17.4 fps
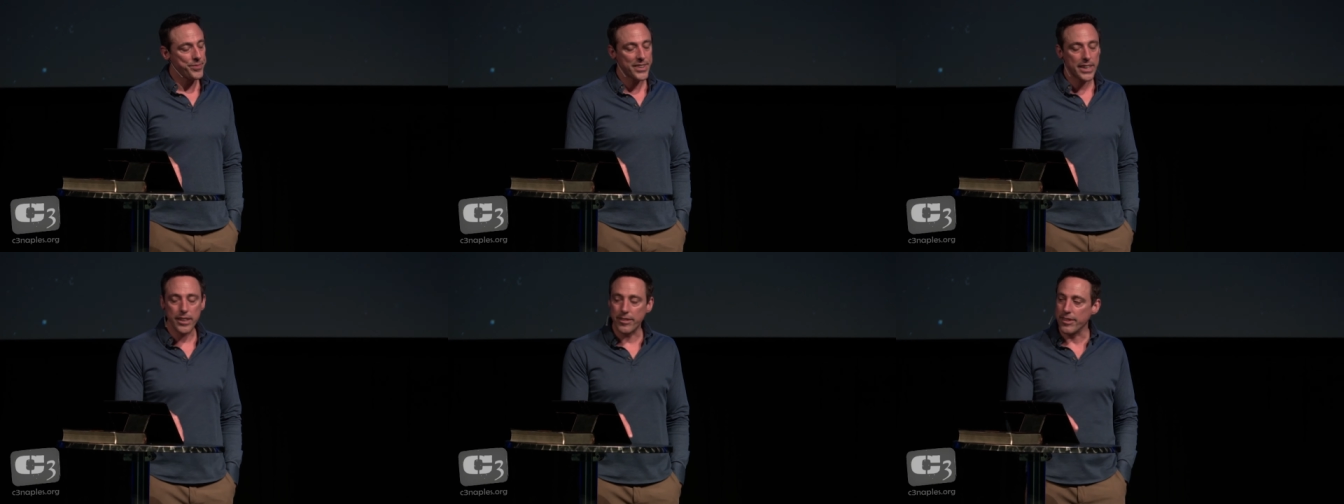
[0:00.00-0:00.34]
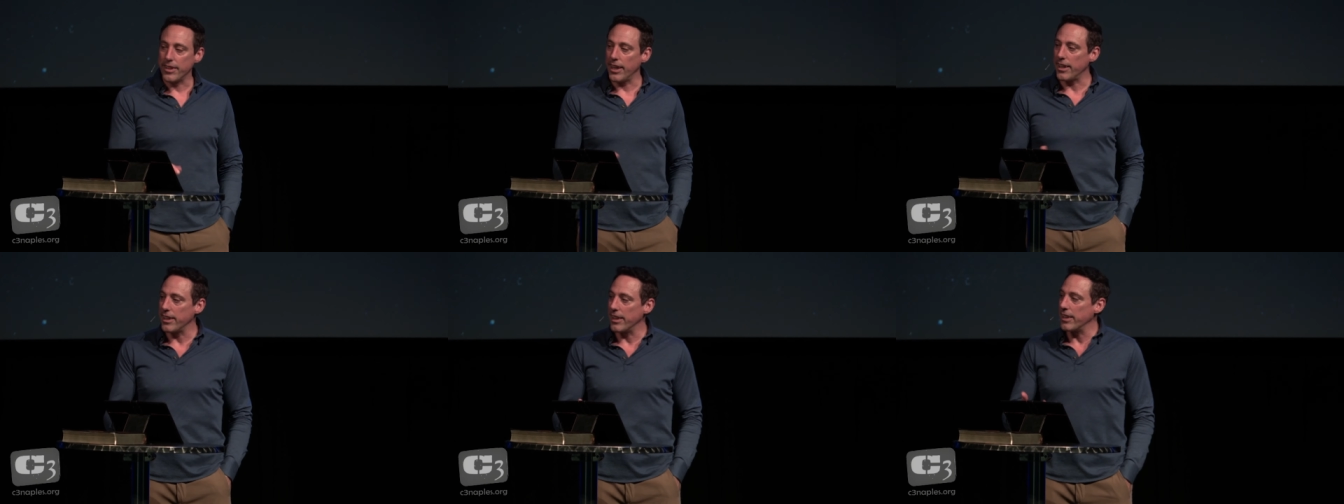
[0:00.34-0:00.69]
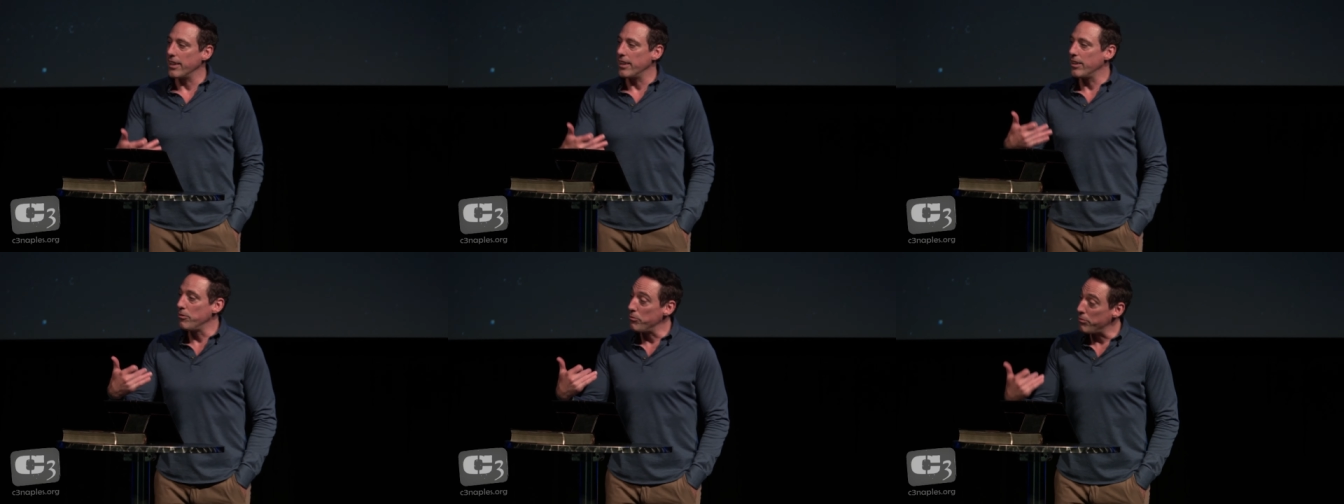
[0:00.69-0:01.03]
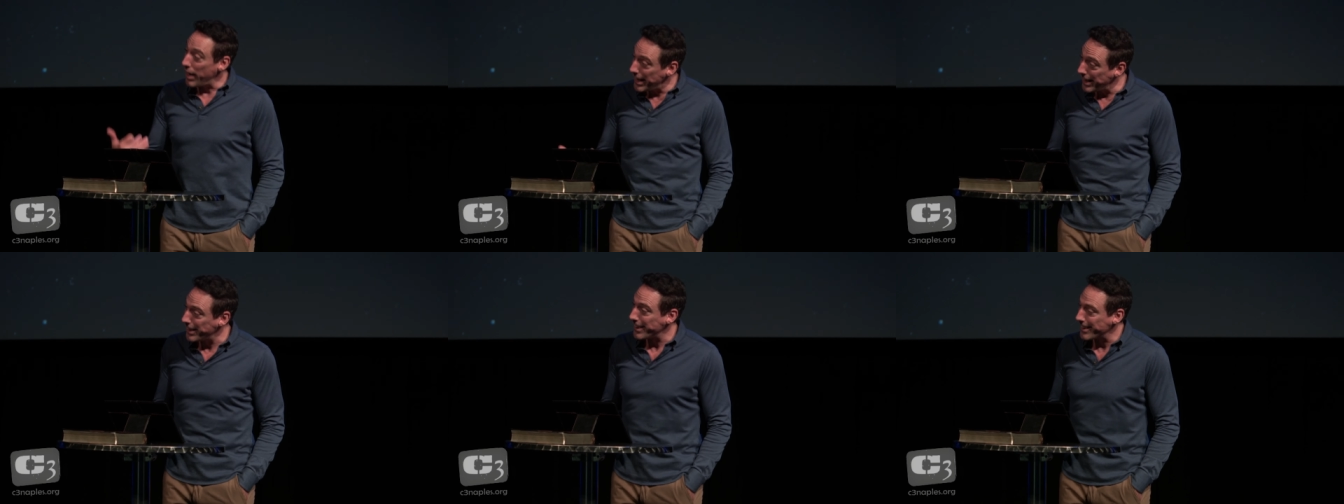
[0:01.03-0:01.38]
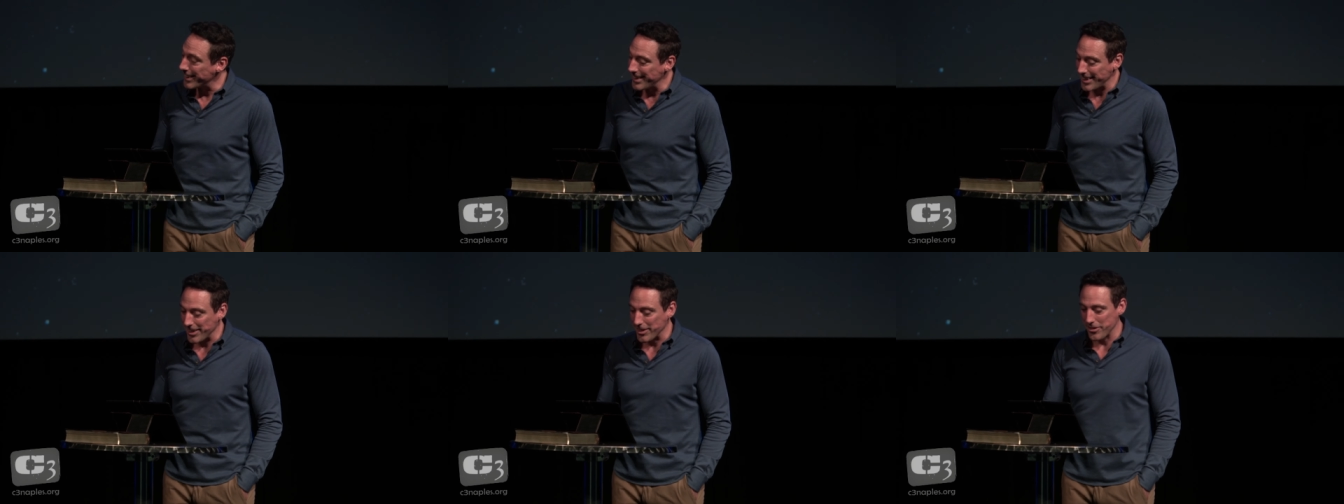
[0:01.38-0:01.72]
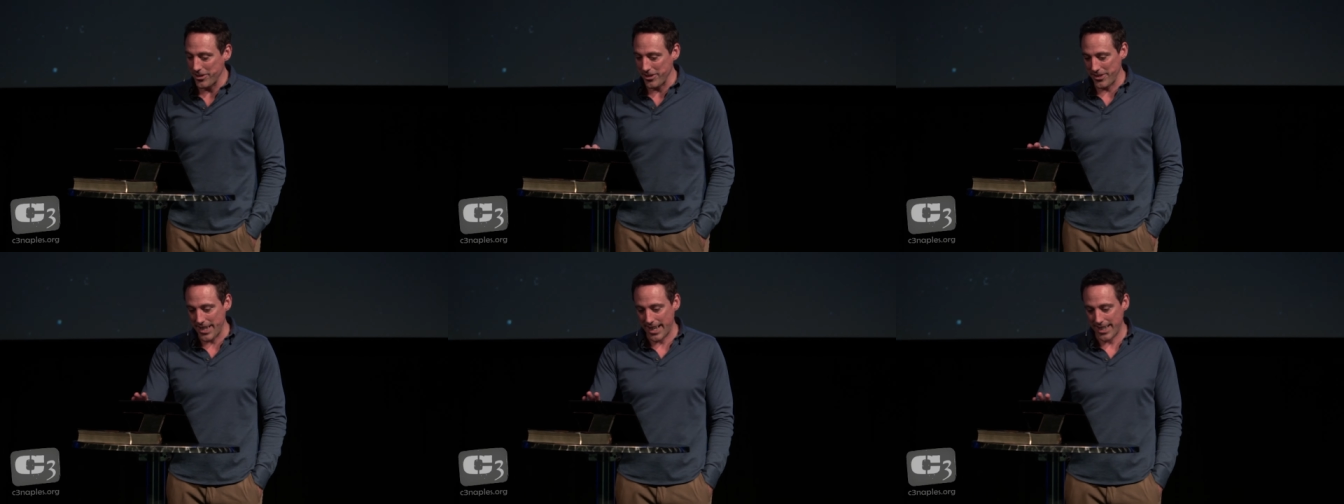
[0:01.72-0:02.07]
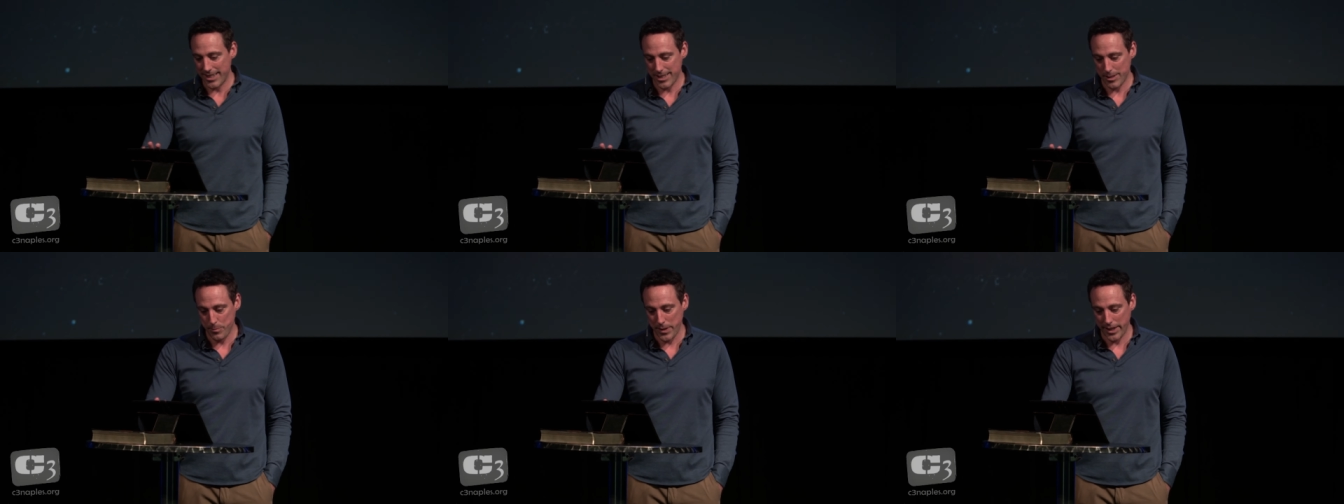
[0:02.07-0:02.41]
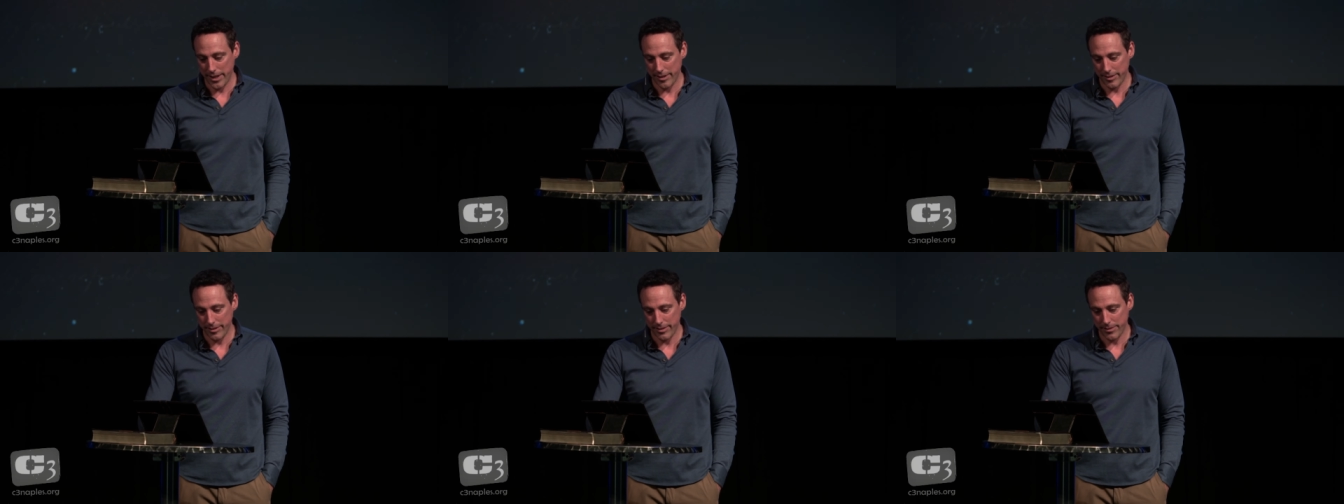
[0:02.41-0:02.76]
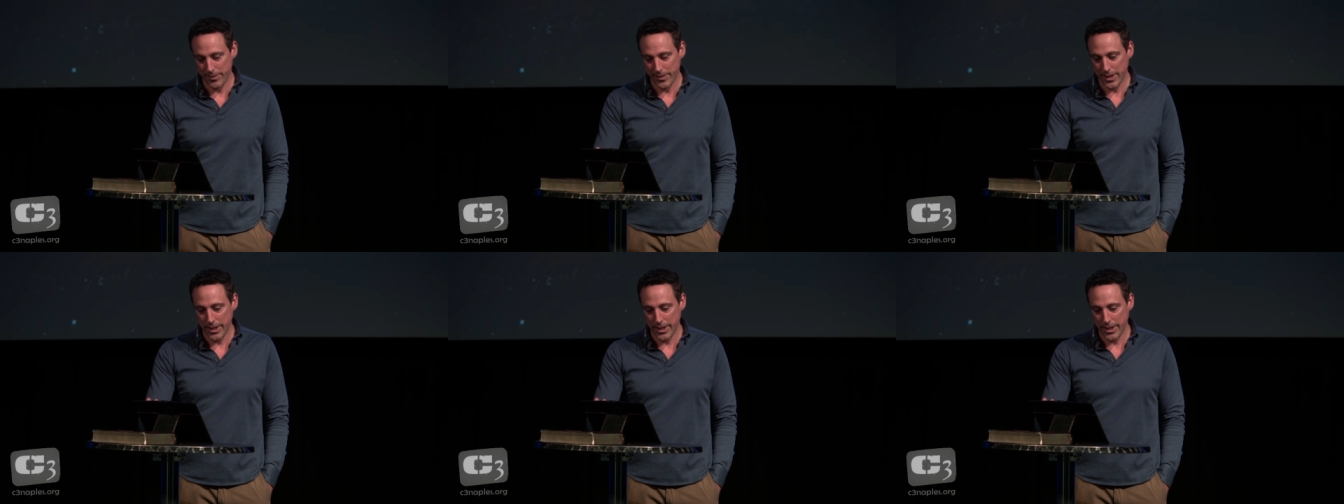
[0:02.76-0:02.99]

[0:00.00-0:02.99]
is getting invited into that space.